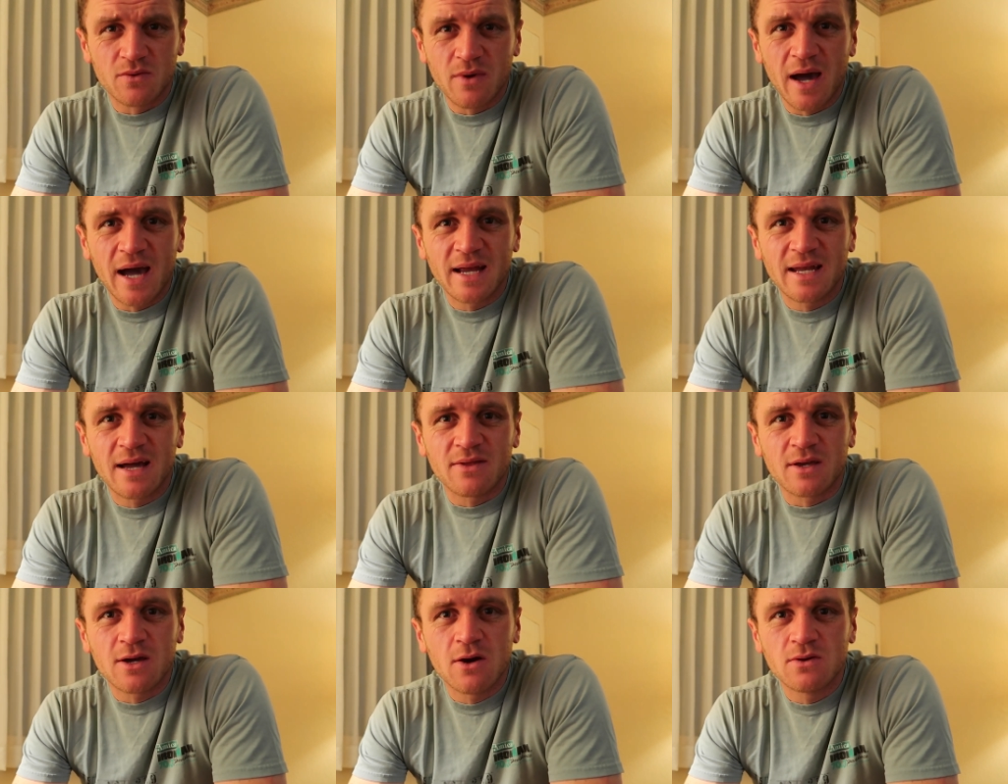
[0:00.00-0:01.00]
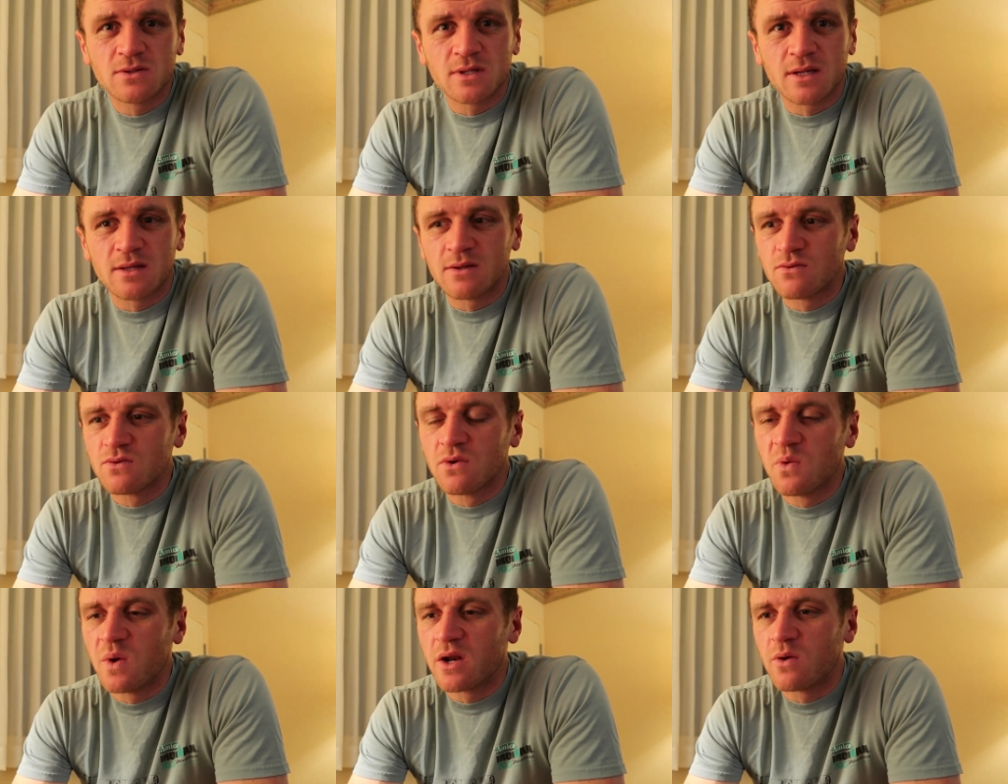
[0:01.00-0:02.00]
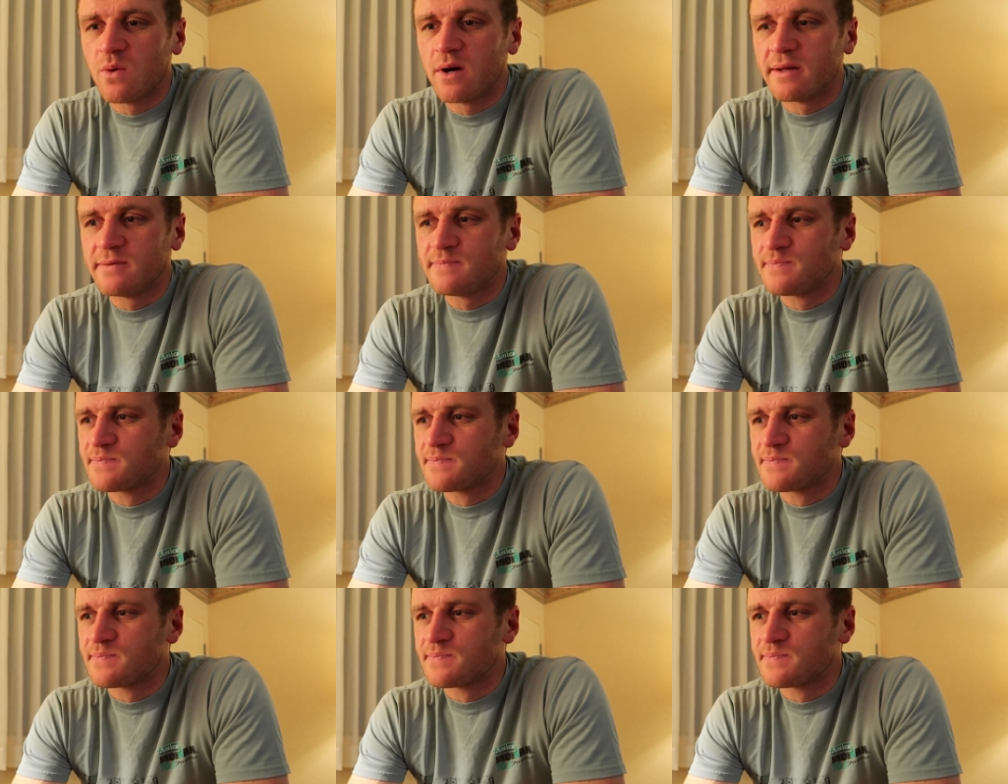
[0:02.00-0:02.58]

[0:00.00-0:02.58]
ride down the coast on Route 101.